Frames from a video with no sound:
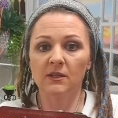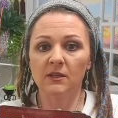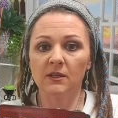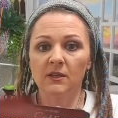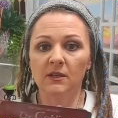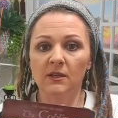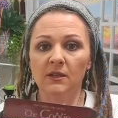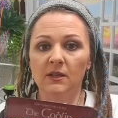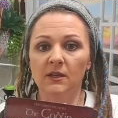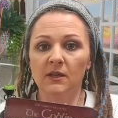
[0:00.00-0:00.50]

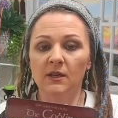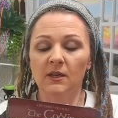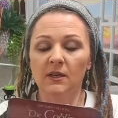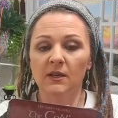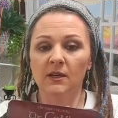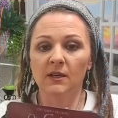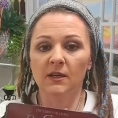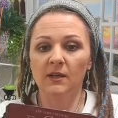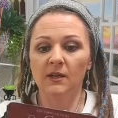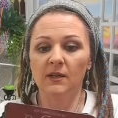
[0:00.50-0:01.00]

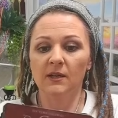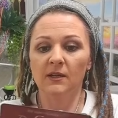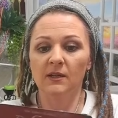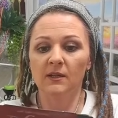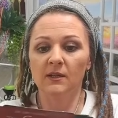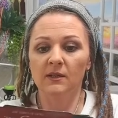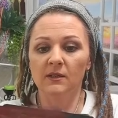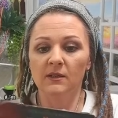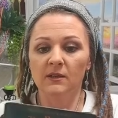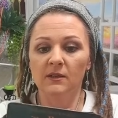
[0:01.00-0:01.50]

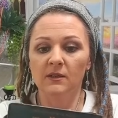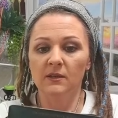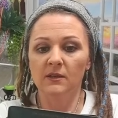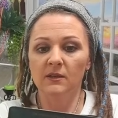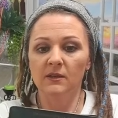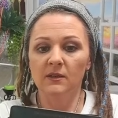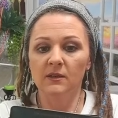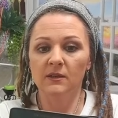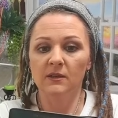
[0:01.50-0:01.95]
(no one is talking)